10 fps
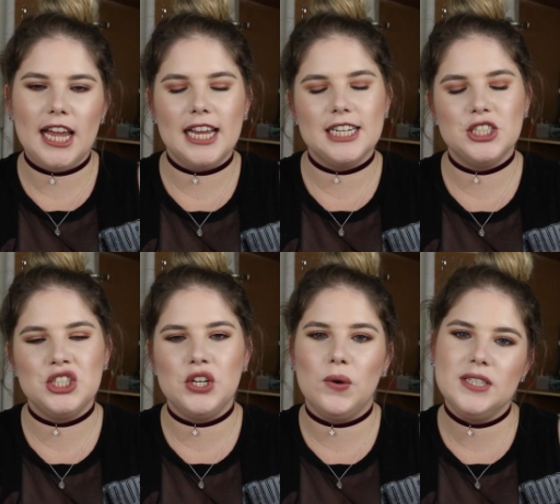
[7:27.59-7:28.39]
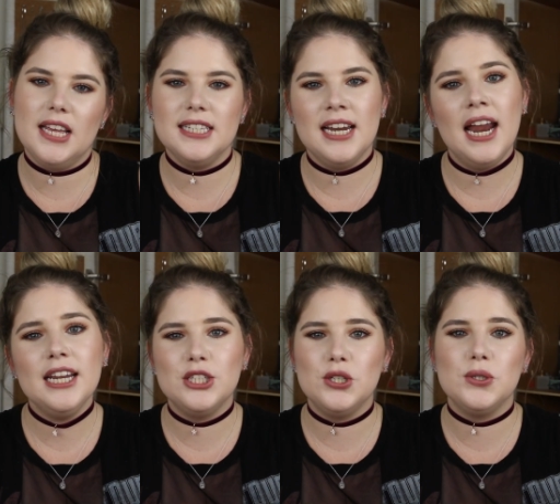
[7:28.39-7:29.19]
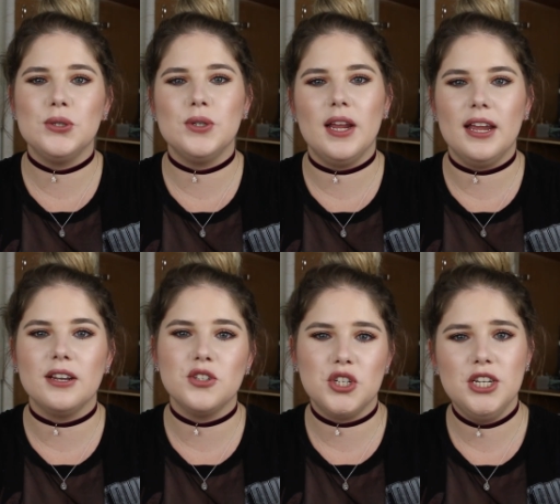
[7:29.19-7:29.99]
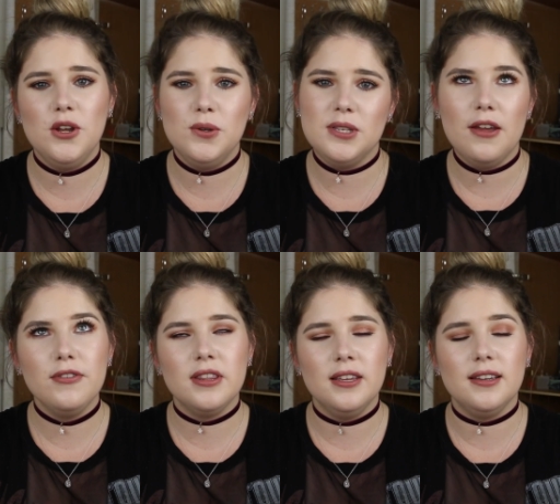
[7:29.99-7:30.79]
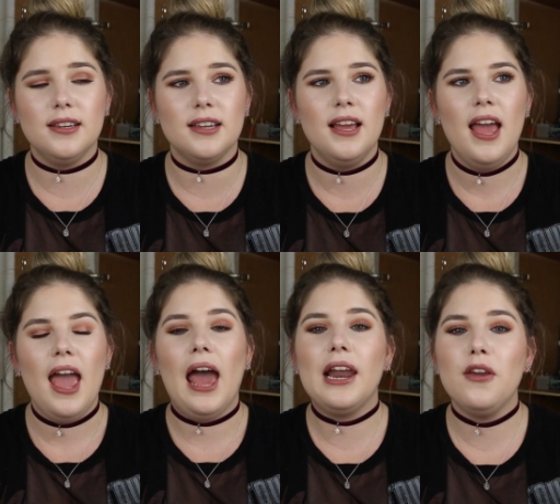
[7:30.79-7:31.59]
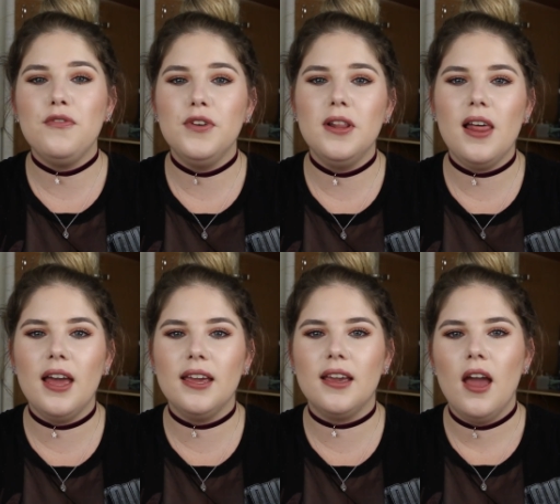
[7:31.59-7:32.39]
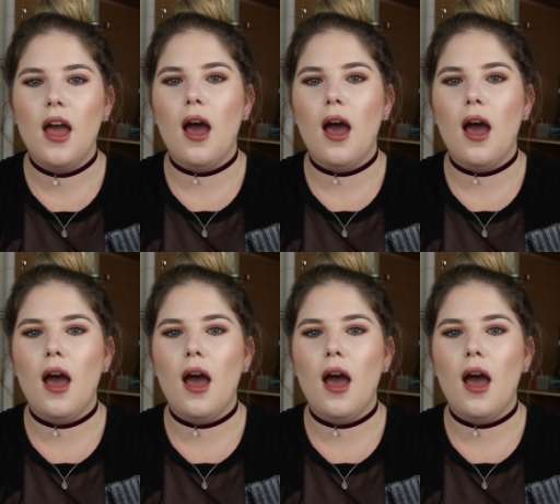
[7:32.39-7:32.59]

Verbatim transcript: and she always has an attitude and she knows everything. And I feel like